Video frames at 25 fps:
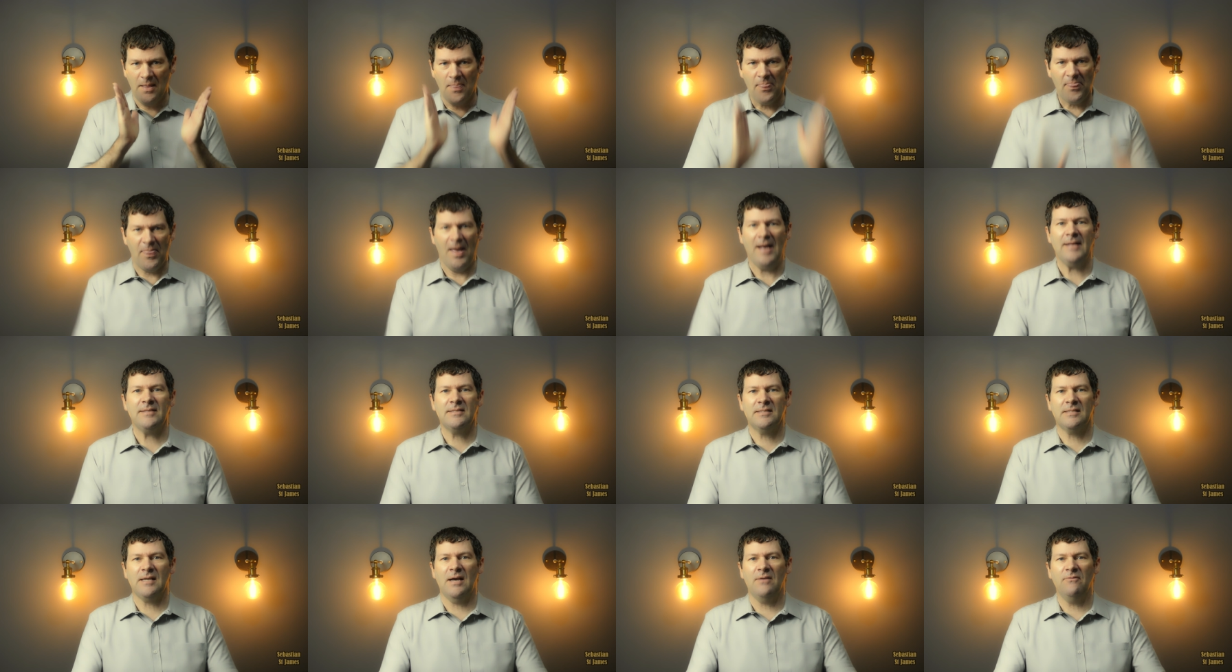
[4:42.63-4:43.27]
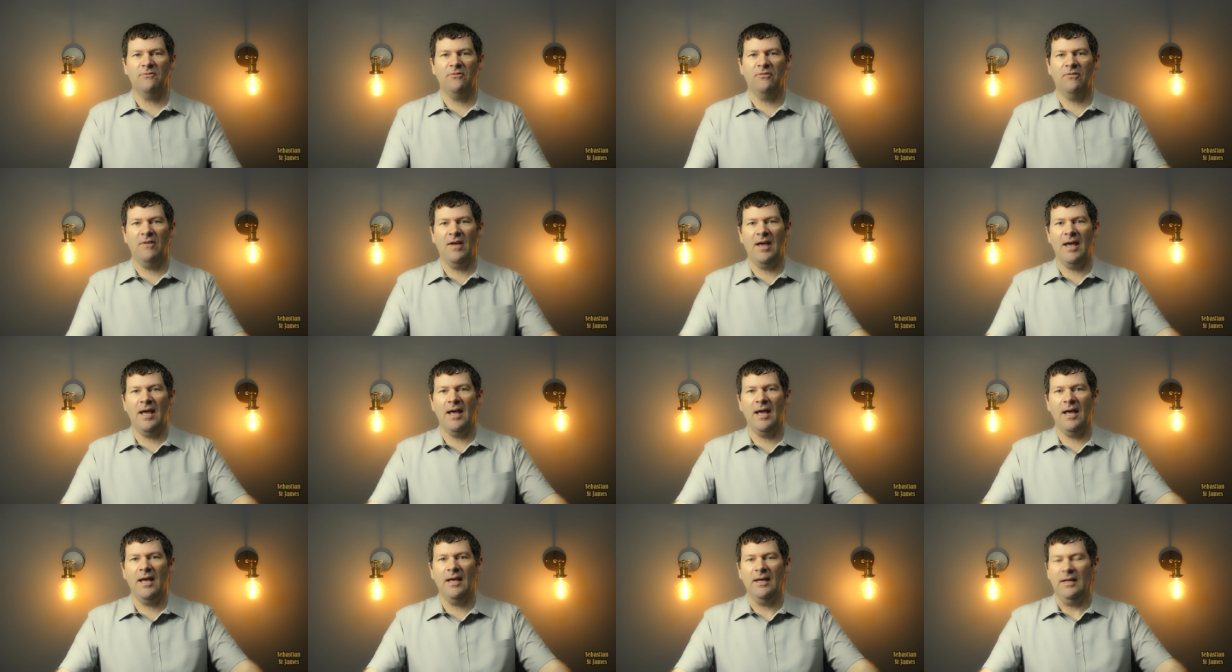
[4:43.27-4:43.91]
That's
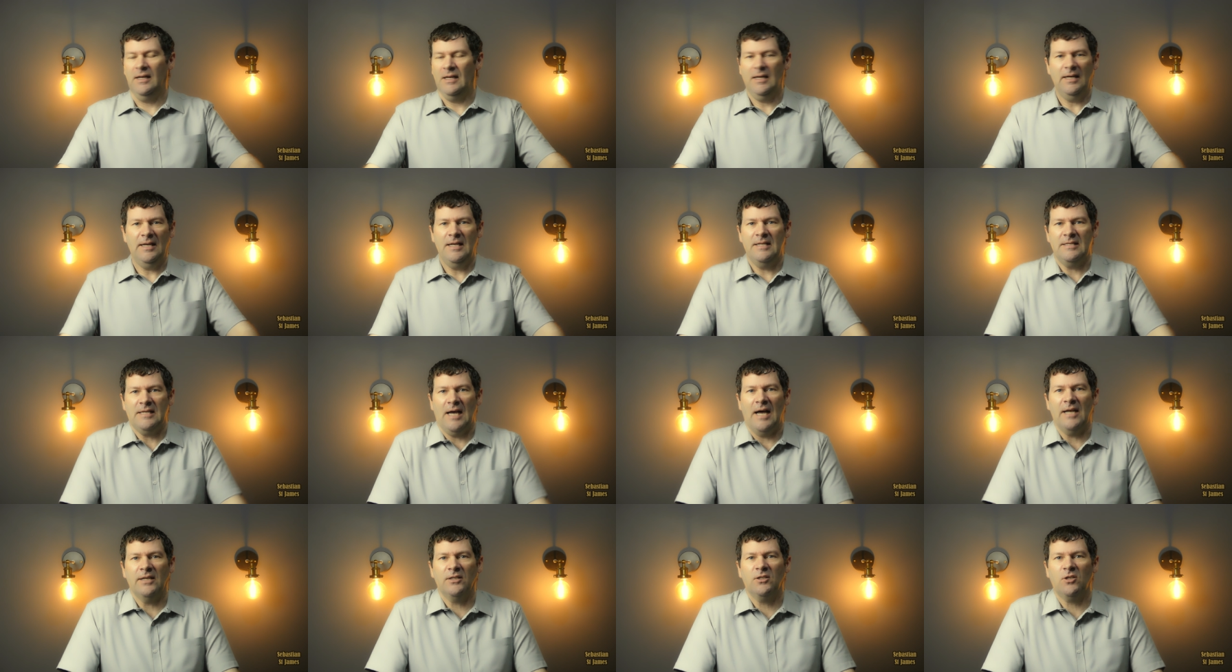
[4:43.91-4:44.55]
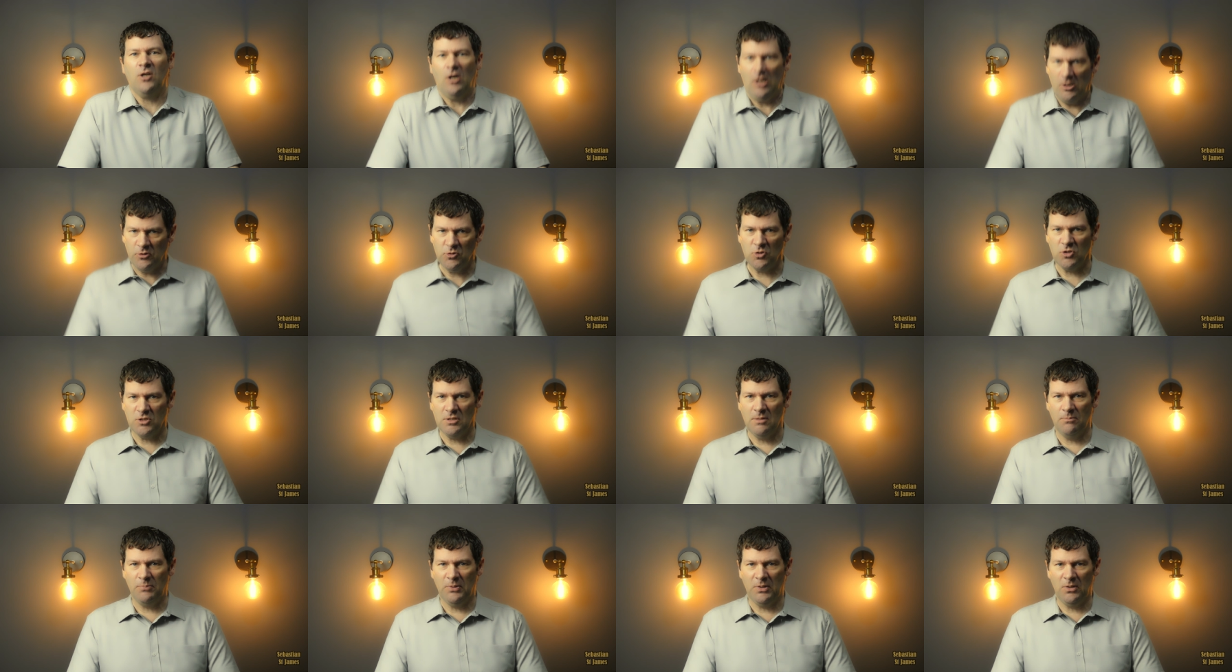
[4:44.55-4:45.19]
unfair, it's
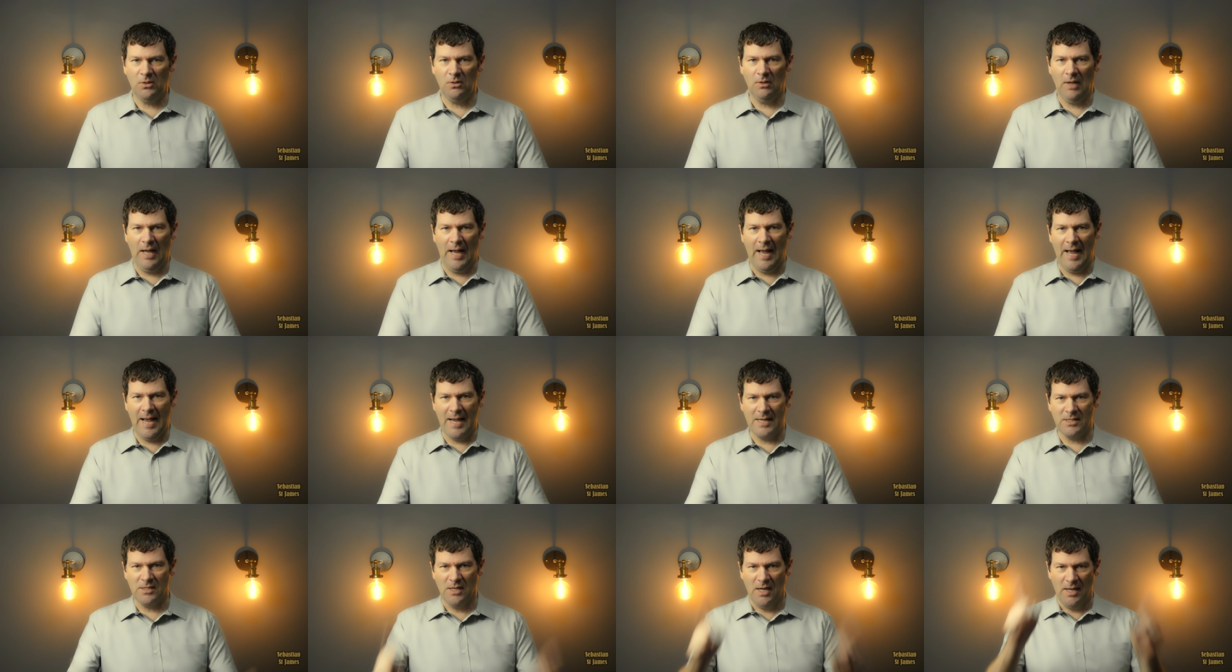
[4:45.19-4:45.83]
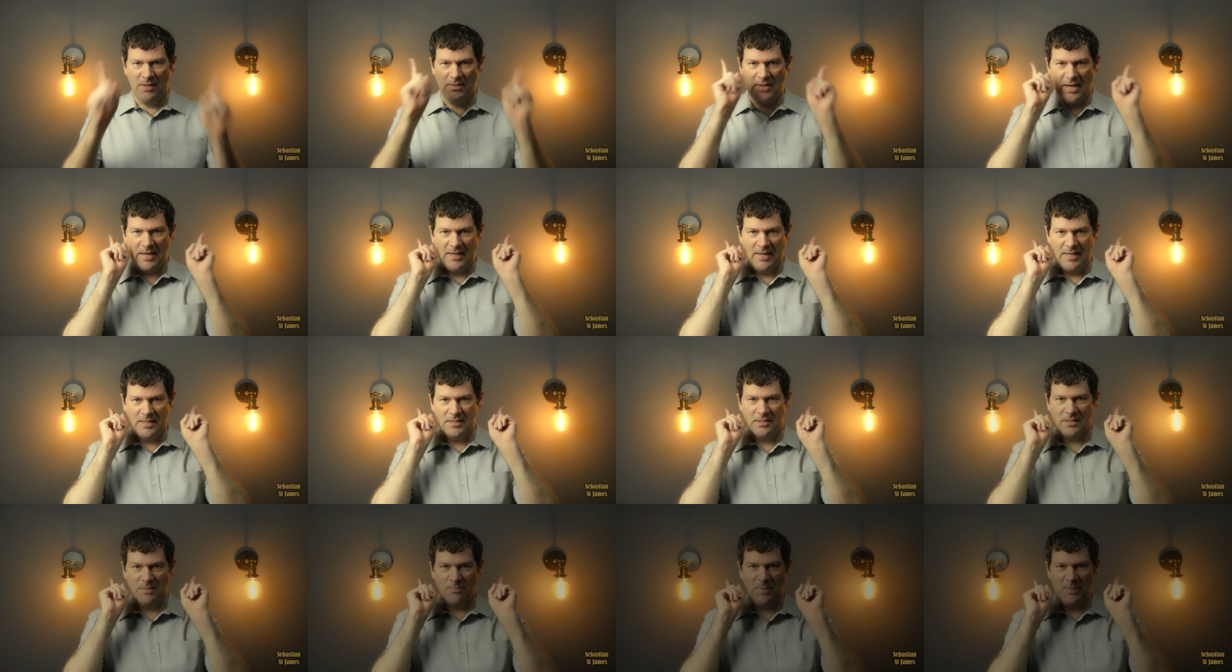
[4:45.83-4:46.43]
unconscionable, and there needs to